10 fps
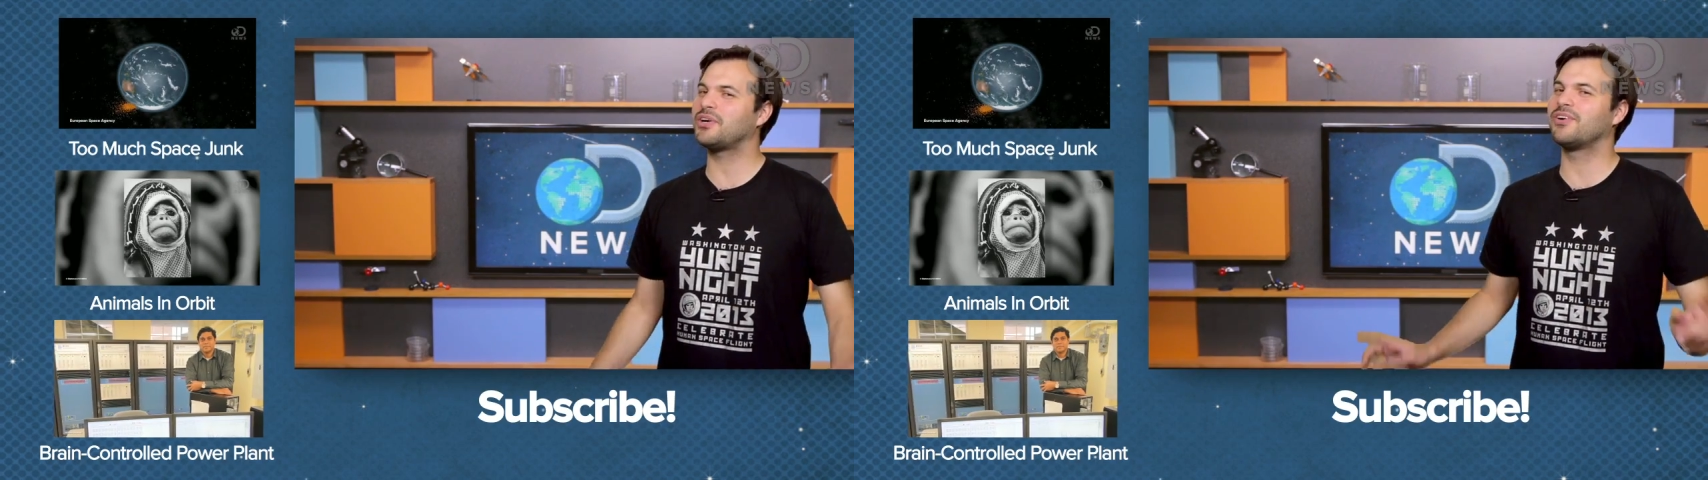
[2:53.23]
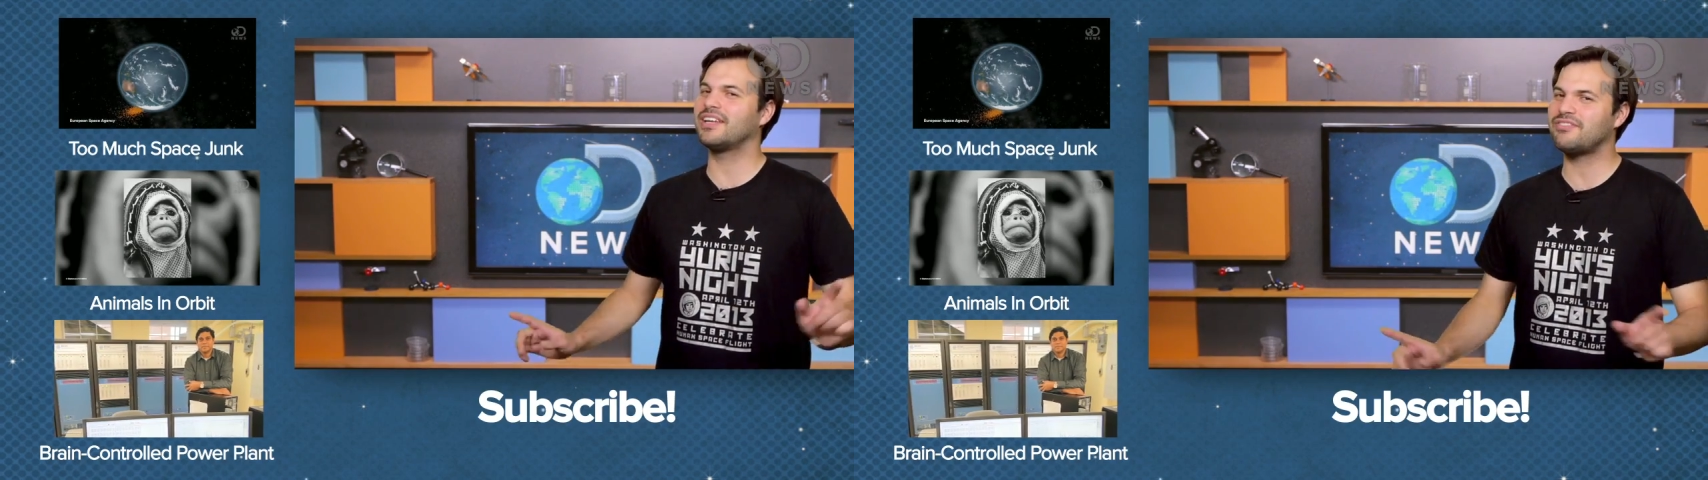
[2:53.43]

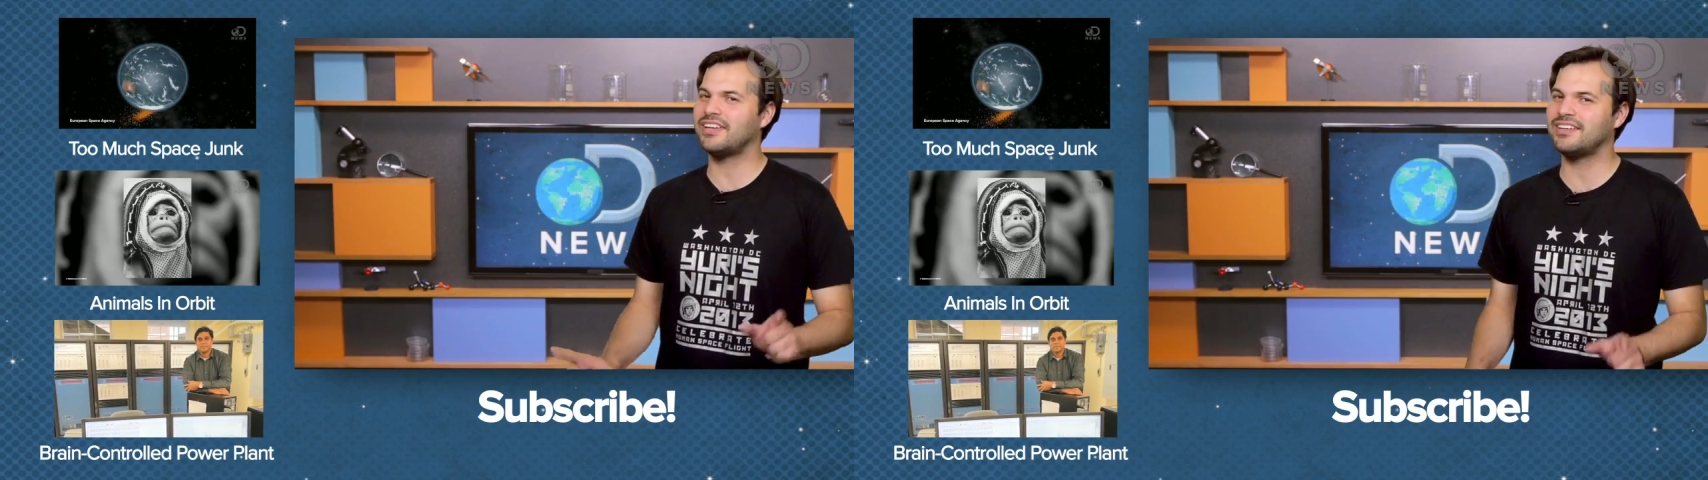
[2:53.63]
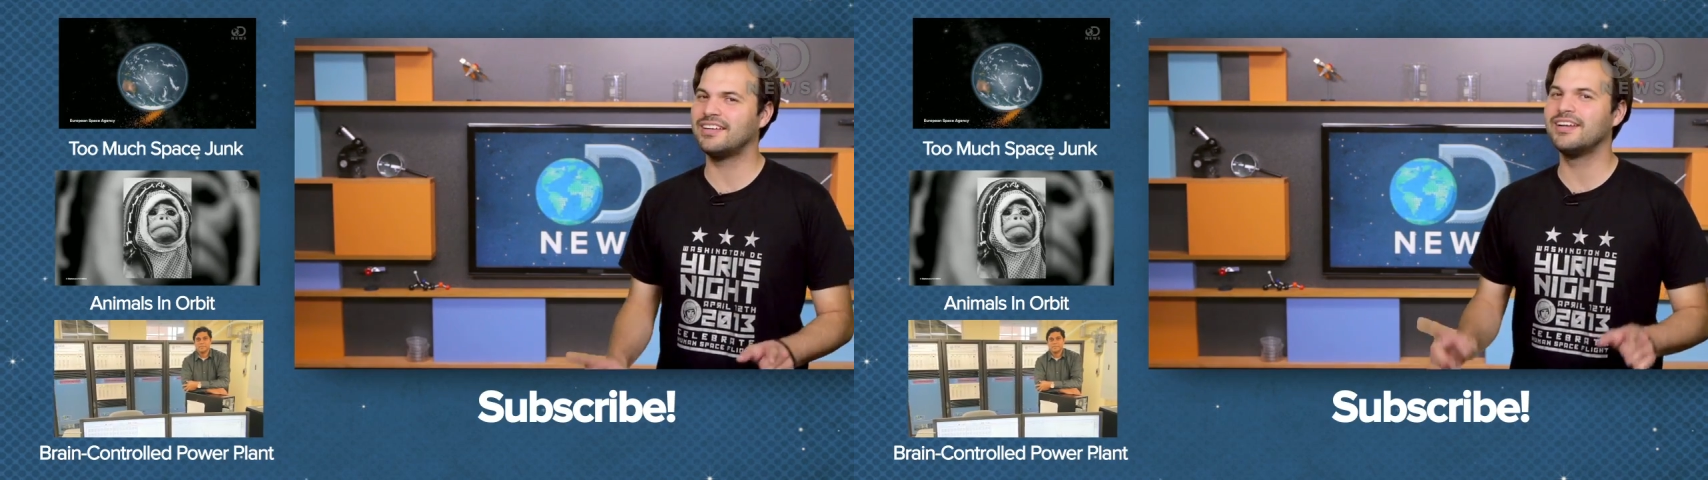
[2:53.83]
or
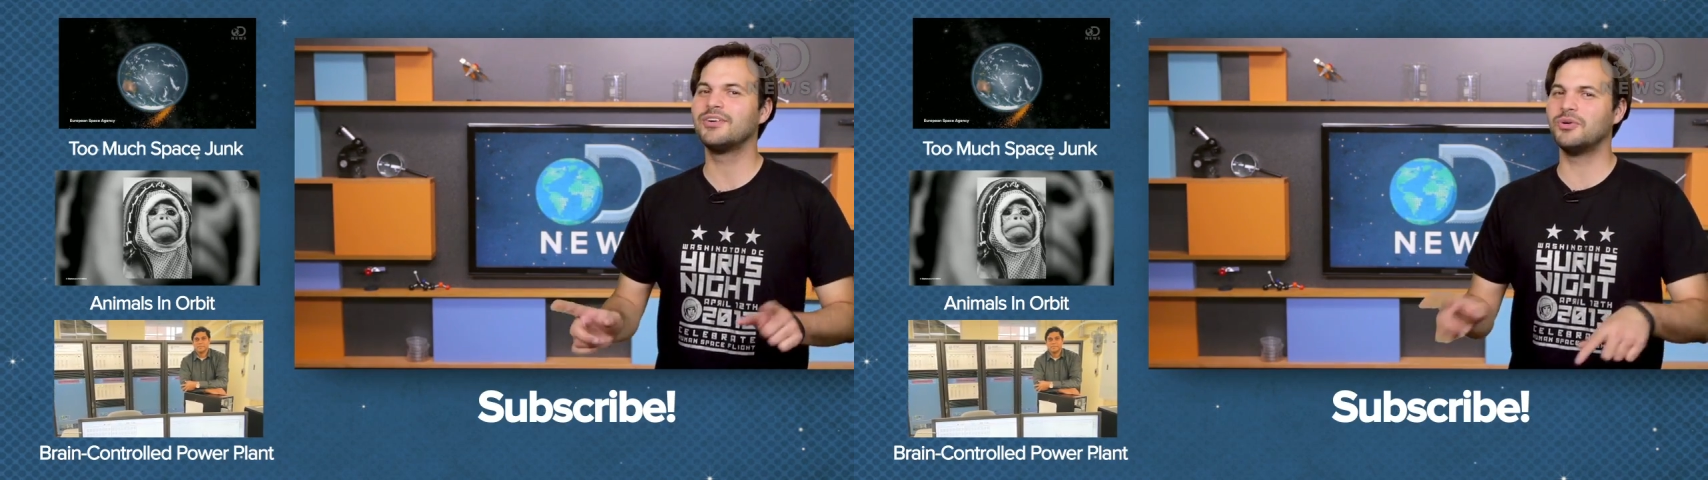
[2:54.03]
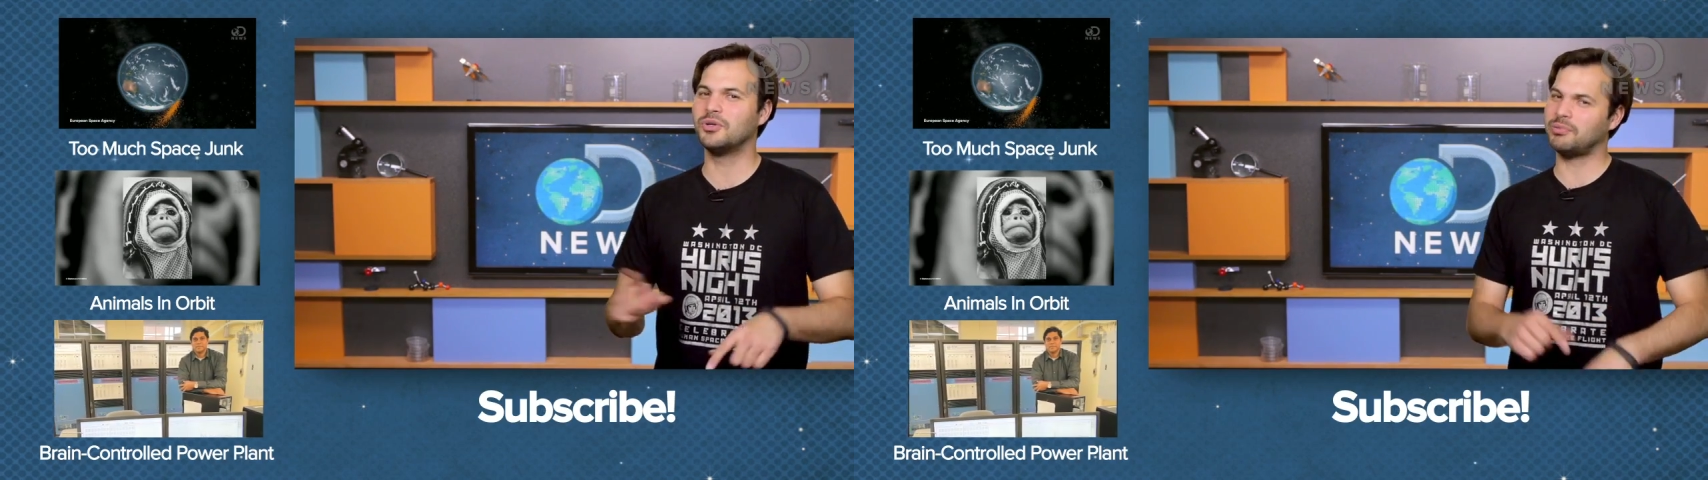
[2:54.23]
even
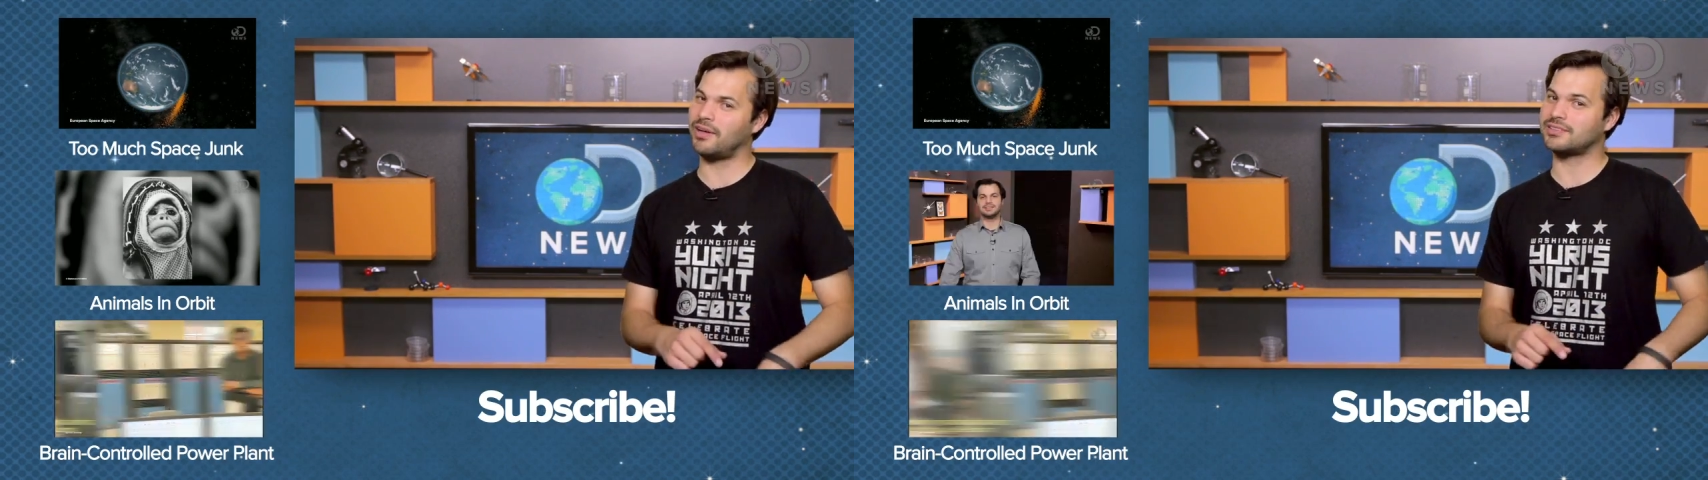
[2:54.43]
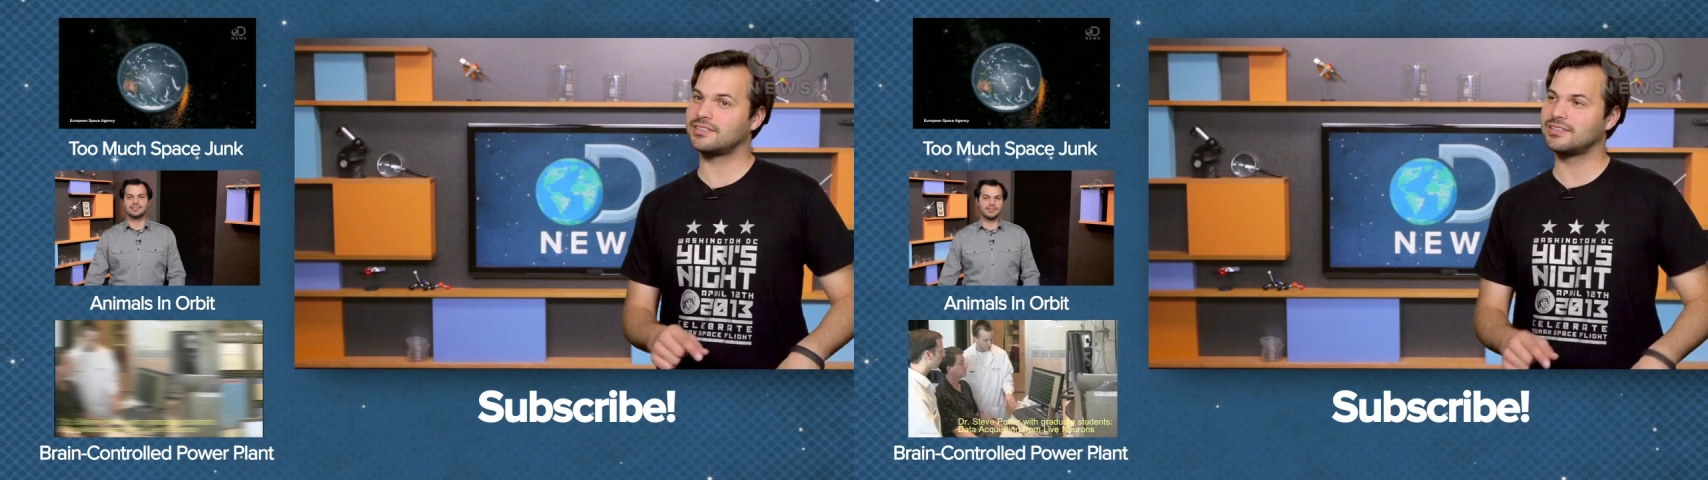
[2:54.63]
Google+.
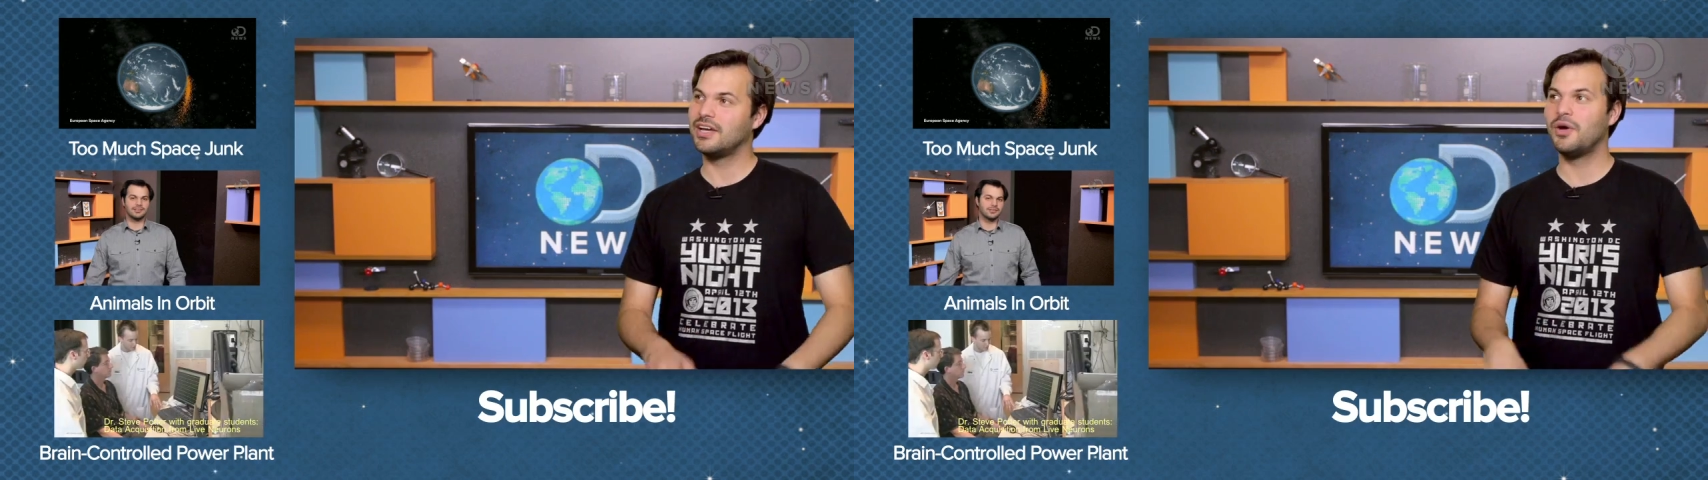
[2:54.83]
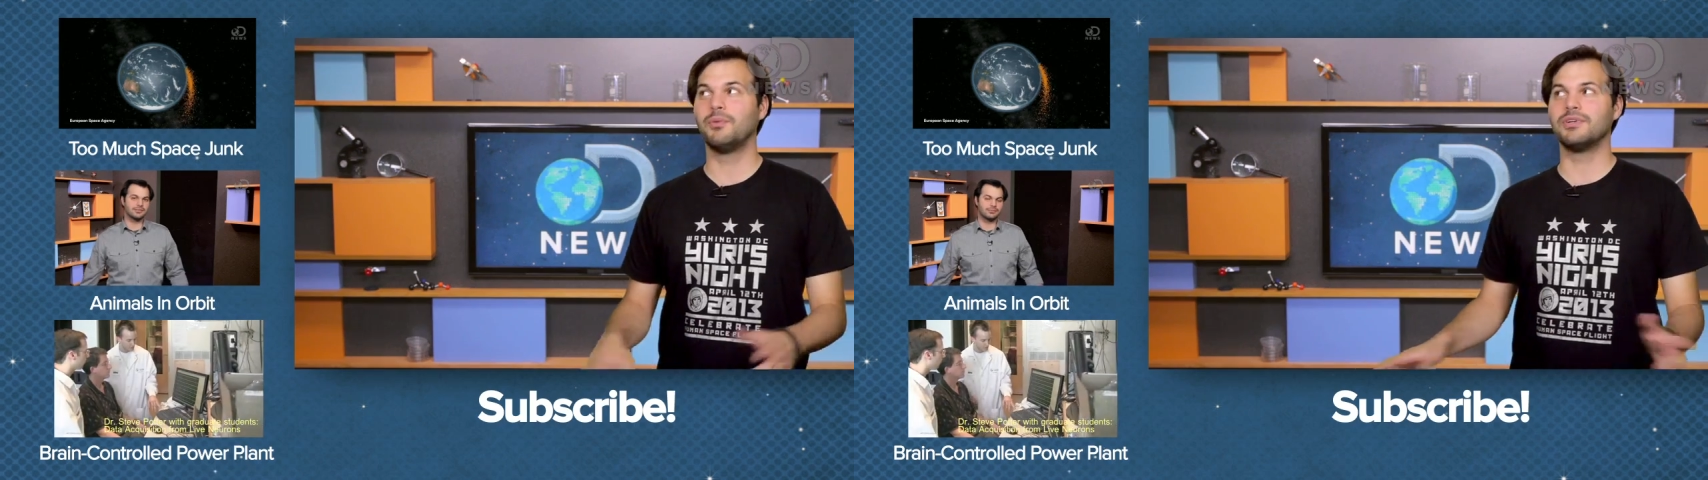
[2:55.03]

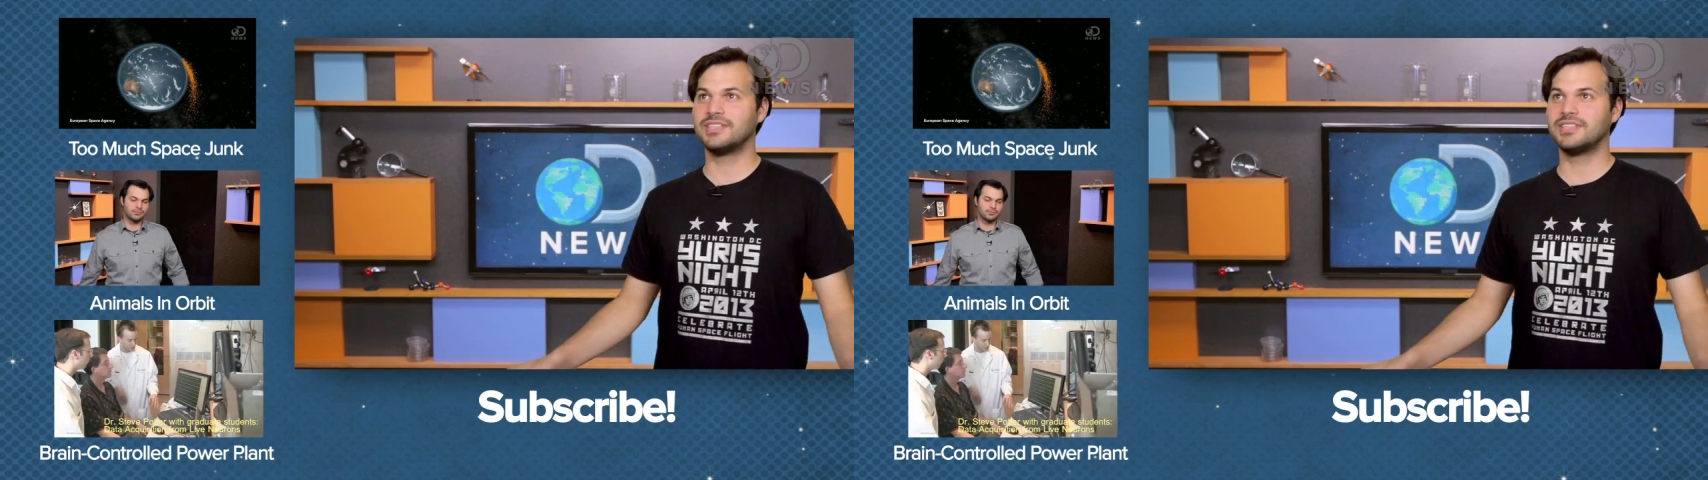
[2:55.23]
We're